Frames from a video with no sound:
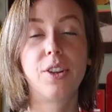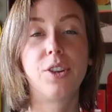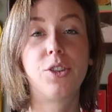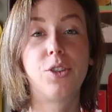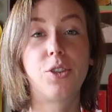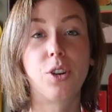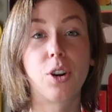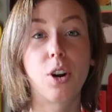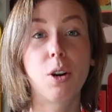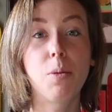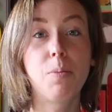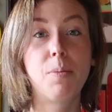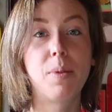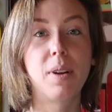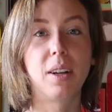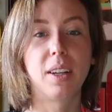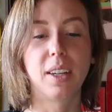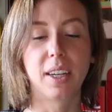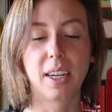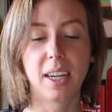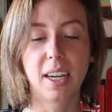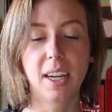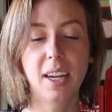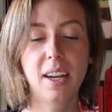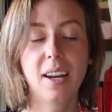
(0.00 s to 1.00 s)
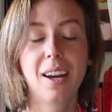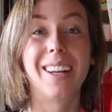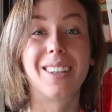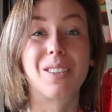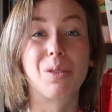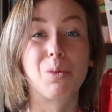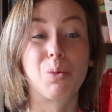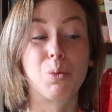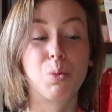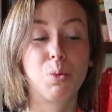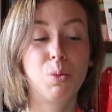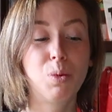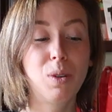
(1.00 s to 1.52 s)
the durability. It's
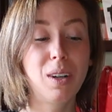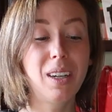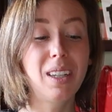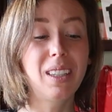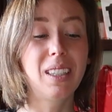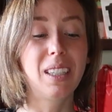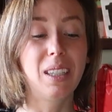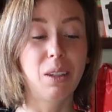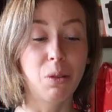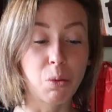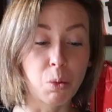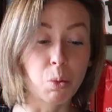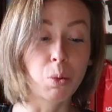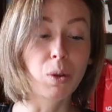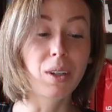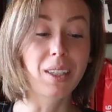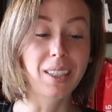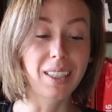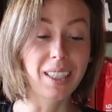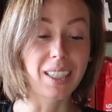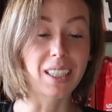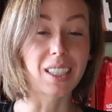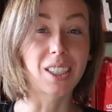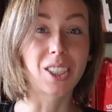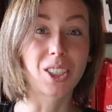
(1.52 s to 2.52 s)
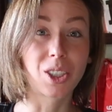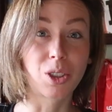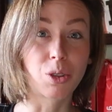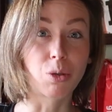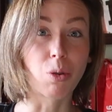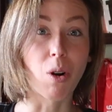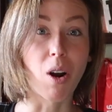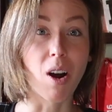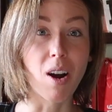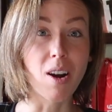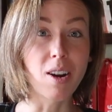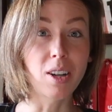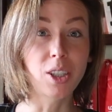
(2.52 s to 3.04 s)
really, really a
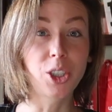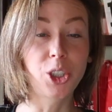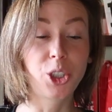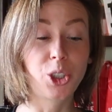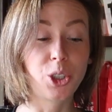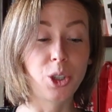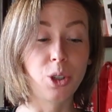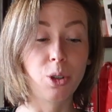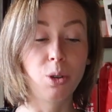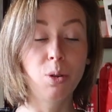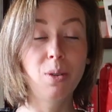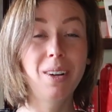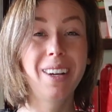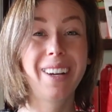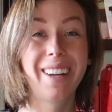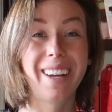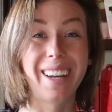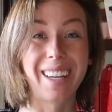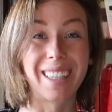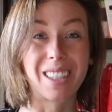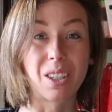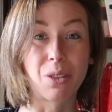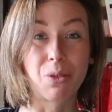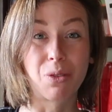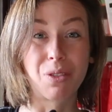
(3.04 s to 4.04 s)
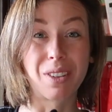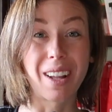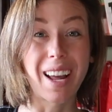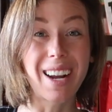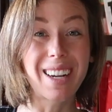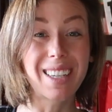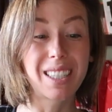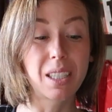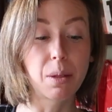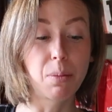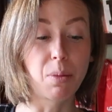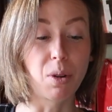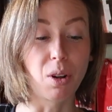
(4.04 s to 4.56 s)
strong shoe. It's
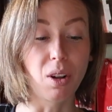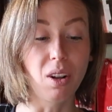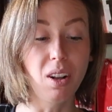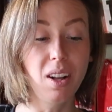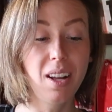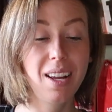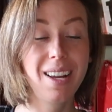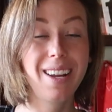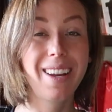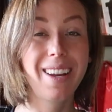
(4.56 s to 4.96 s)
flexible